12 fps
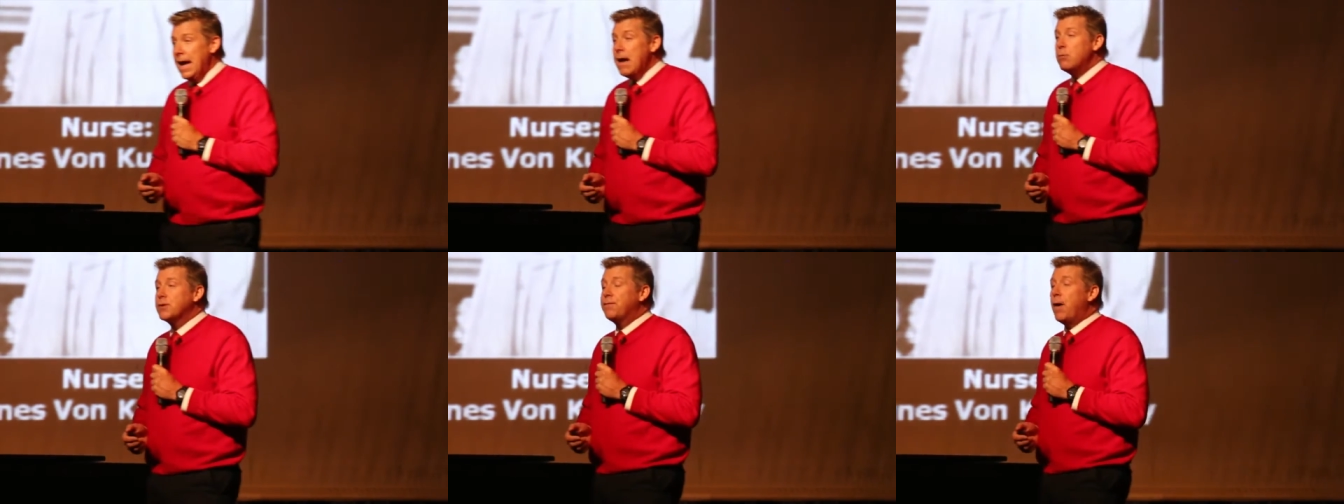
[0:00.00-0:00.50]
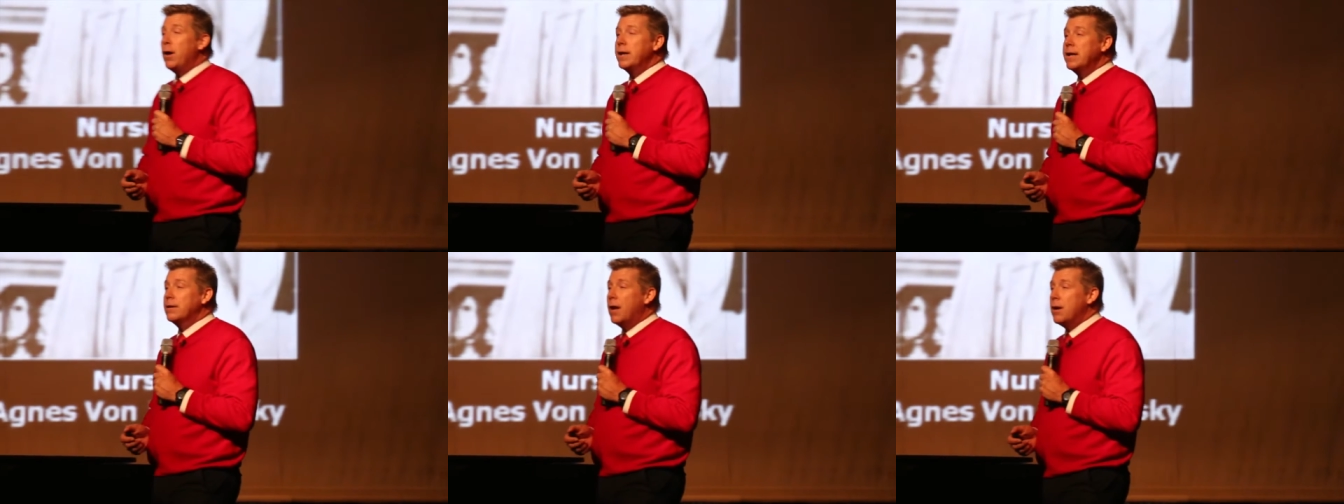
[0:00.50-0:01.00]
He was
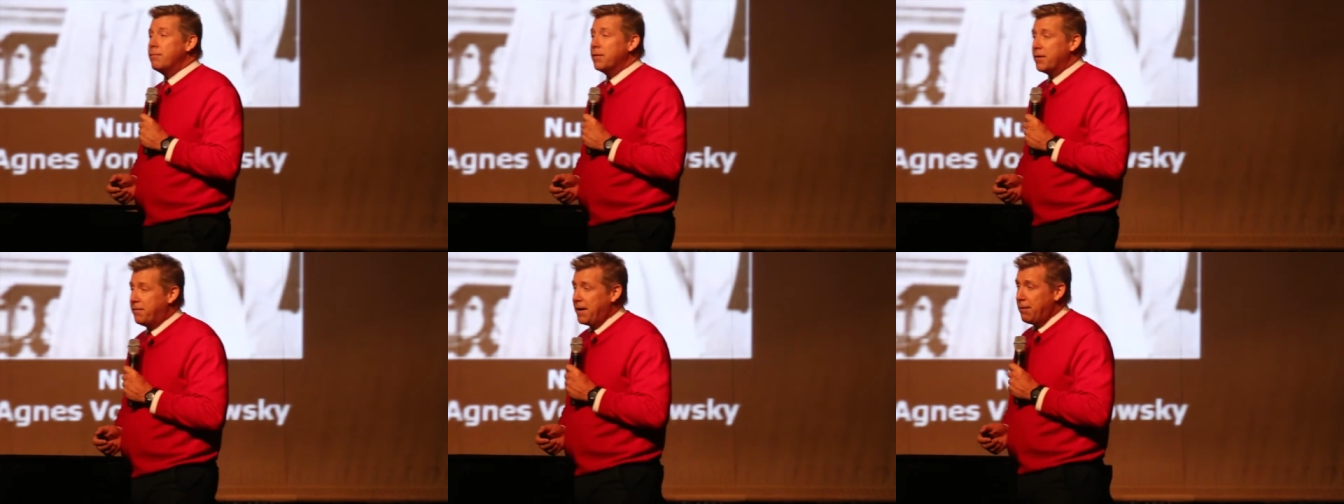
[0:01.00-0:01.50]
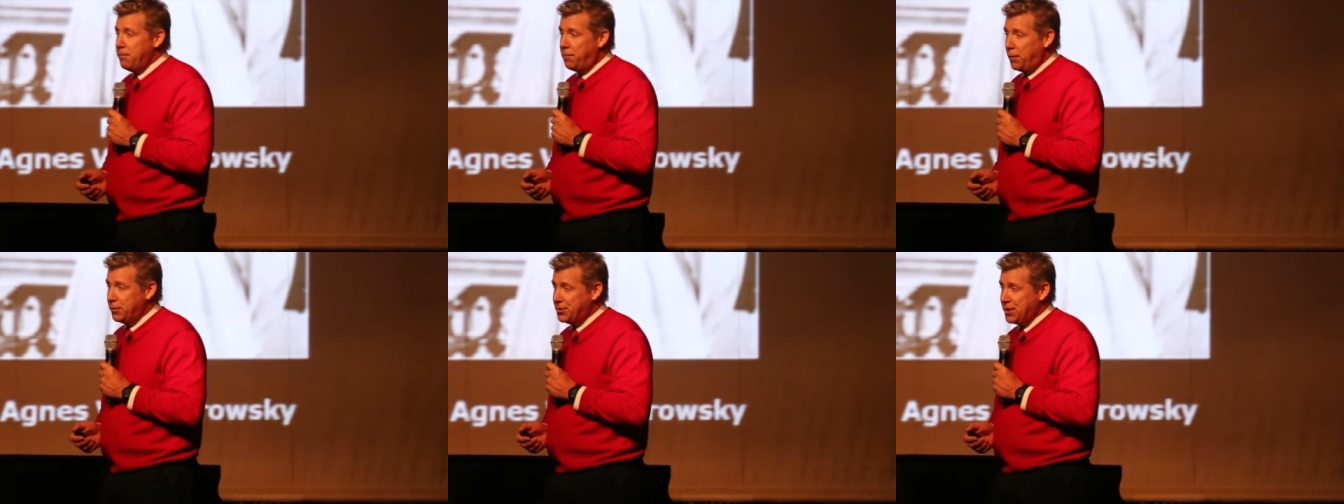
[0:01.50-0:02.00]
falling in love for the very
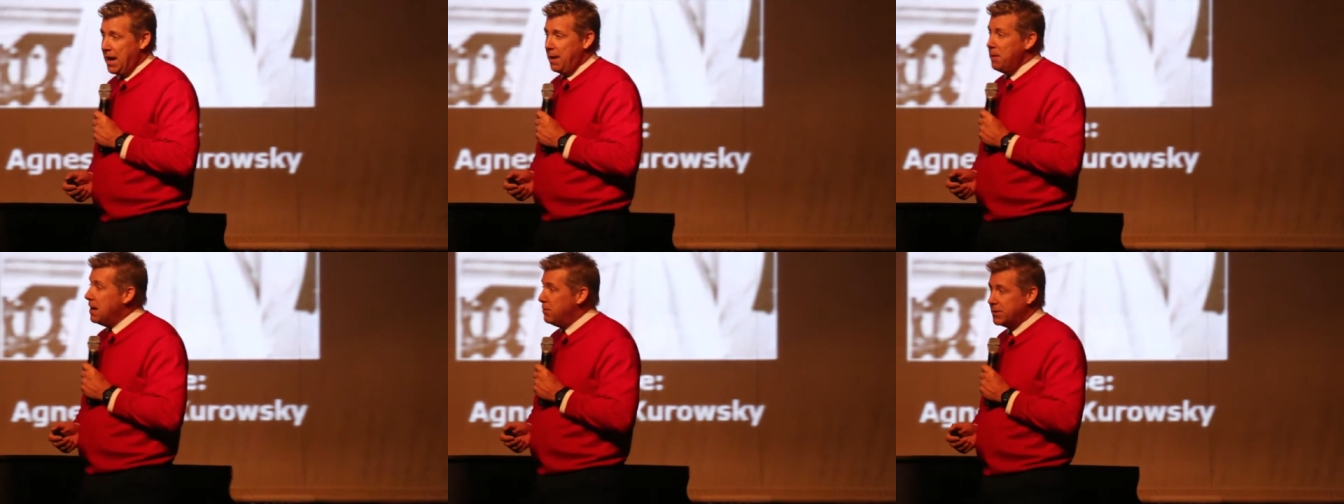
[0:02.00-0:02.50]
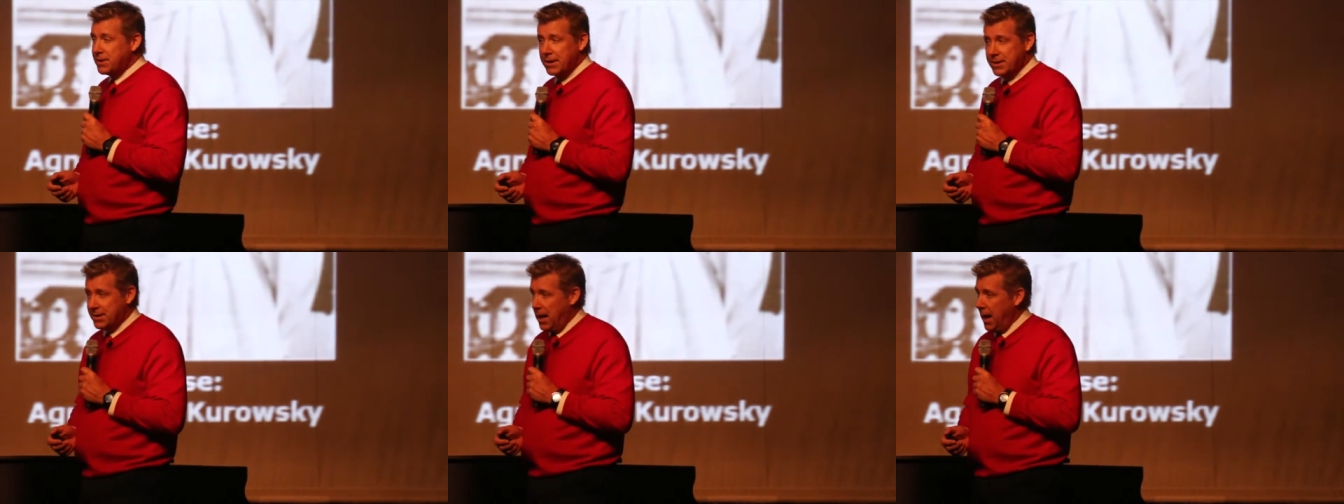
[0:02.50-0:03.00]
first time. He was
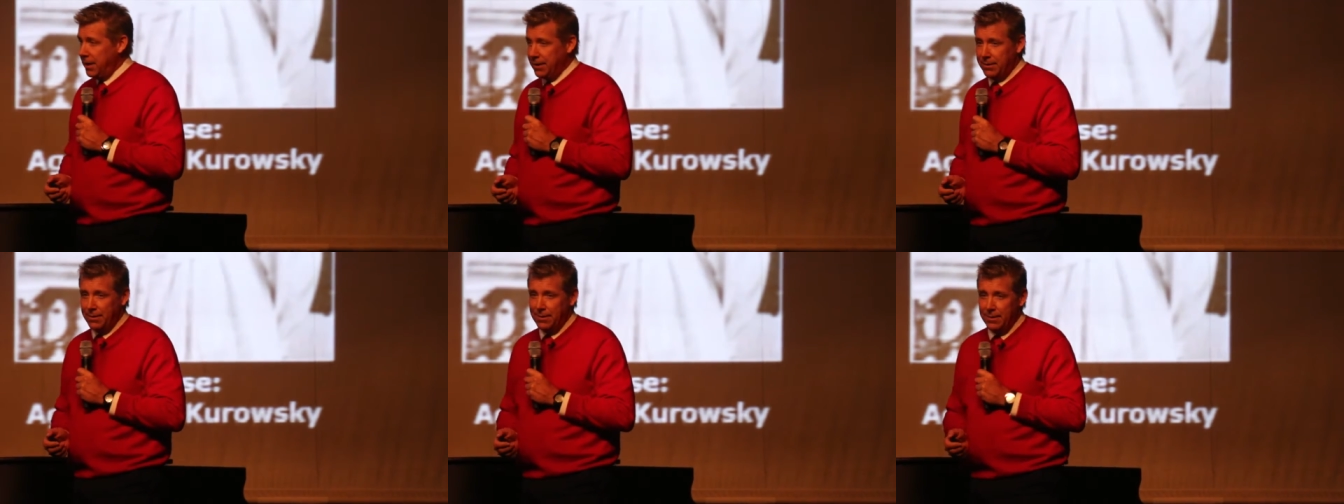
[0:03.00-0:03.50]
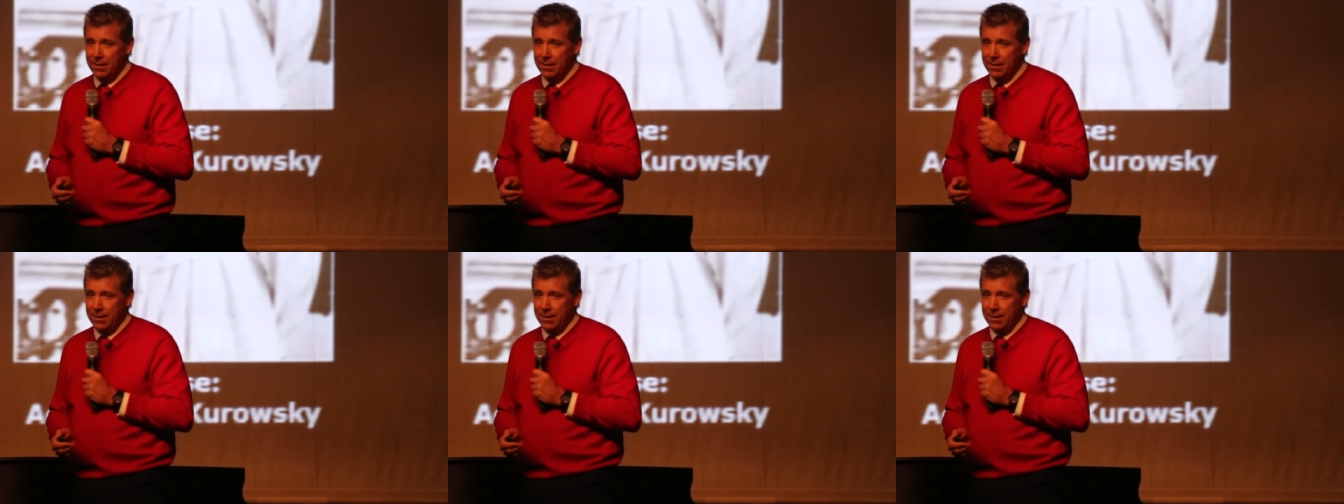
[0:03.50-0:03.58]
excited.